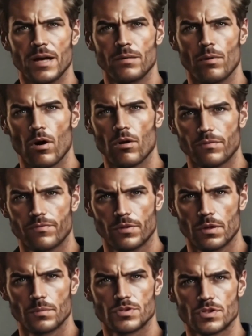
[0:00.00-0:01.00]
in Marvel
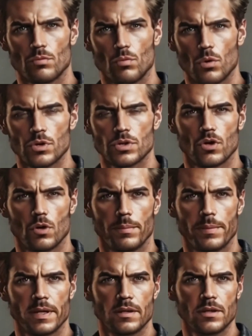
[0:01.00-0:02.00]
films to
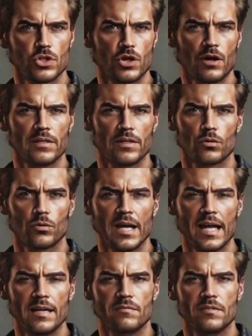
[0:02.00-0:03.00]
rotoscoping, sharing the
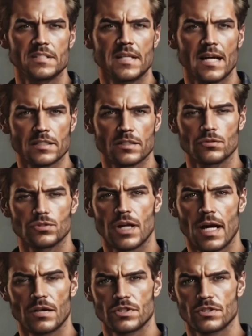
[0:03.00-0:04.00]
creative and technical
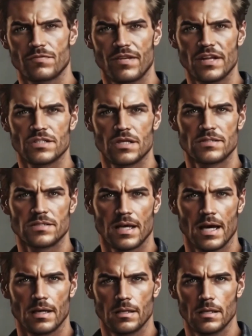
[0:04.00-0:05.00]
challenges faced on
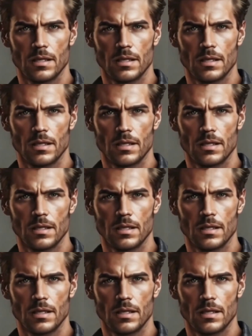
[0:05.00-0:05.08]
set.